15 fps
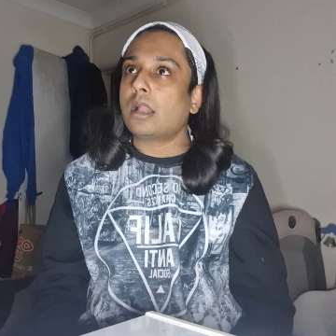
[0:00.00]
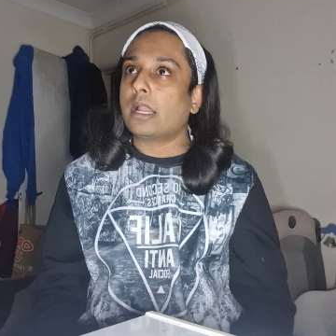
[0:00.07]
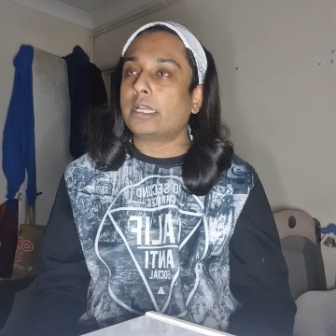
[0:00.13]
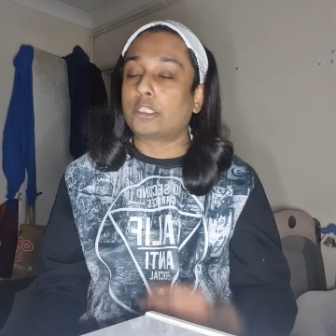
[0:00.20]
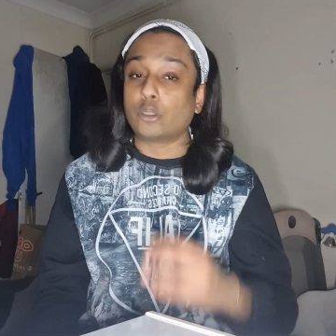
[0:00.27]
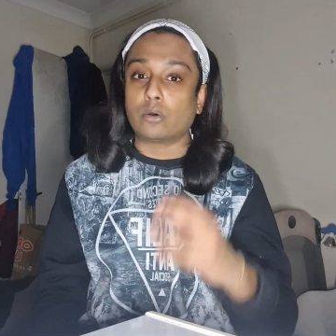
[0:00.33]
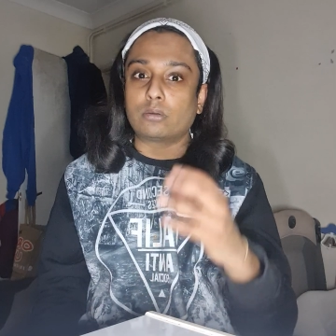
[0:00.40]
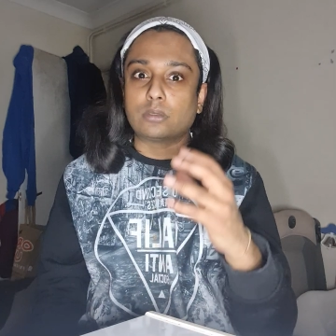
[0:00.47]

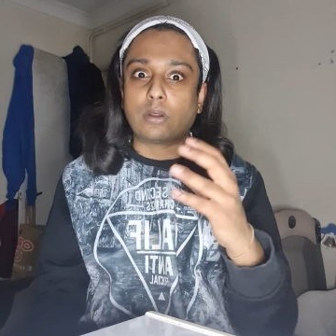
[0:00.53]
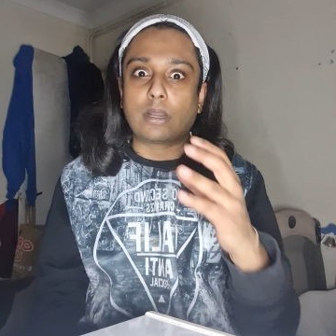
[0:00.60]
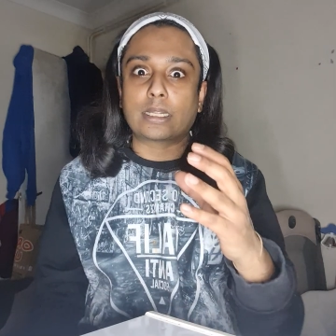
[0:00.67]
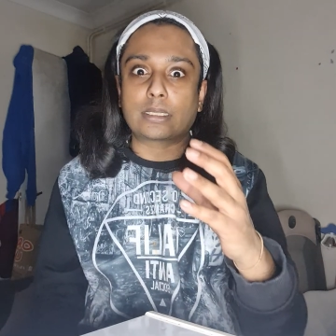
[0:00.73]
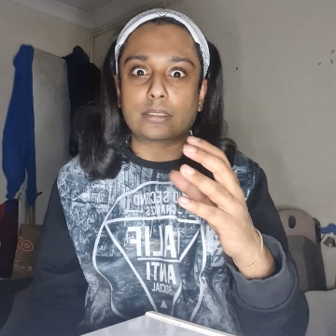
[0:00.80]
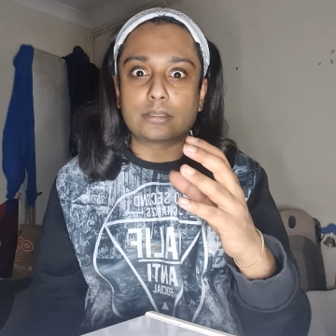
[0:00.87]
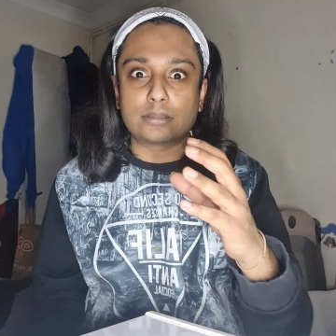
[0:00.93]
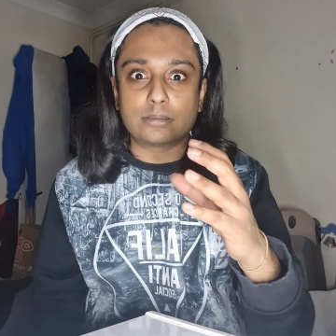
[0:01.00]
it's not
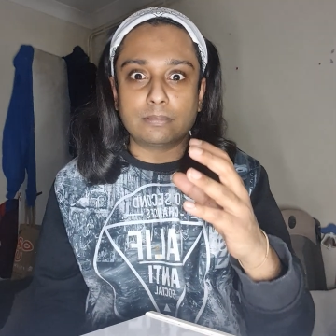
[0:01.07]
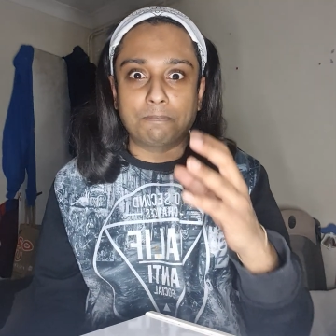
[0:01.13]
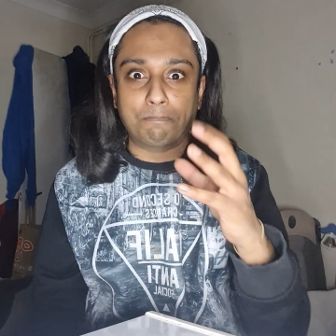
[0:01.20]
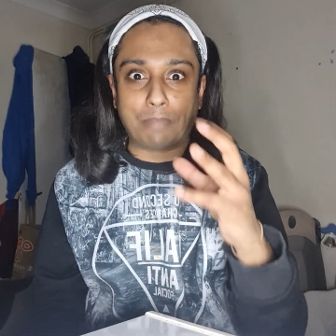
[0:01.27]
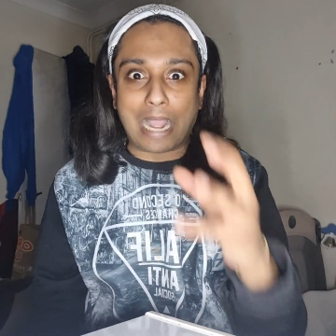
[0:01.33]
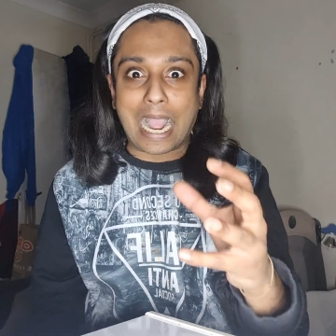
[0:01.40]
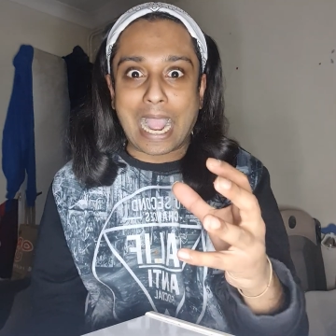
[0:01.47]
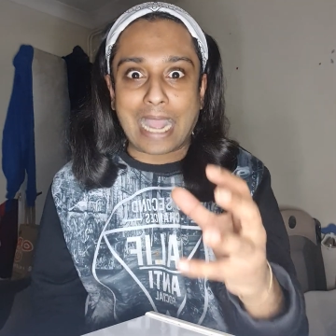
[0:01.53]
like
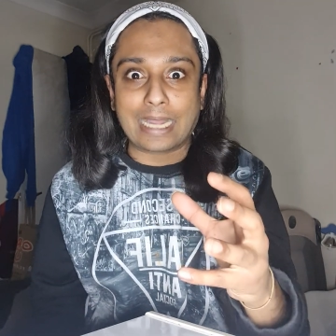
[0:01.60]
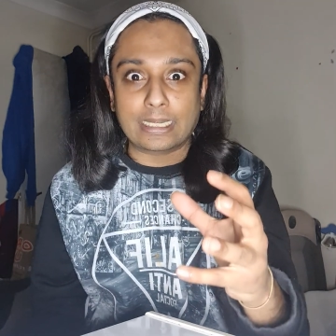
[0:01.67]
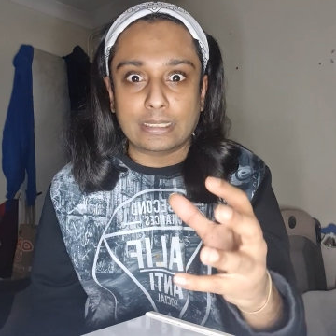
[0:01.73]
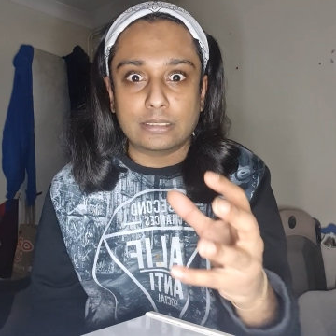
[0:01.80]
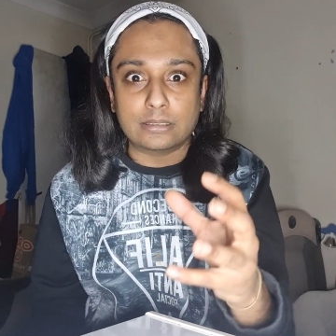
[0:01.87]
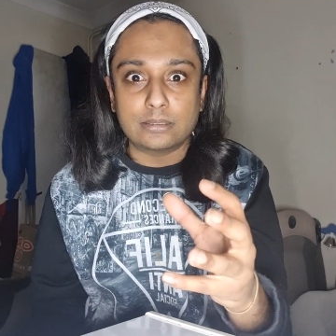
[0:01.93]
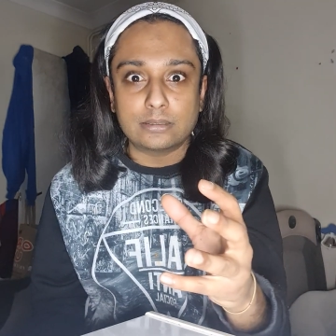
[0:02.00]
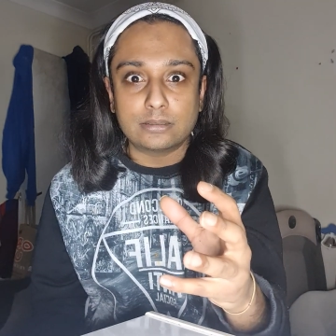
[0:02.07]
bad.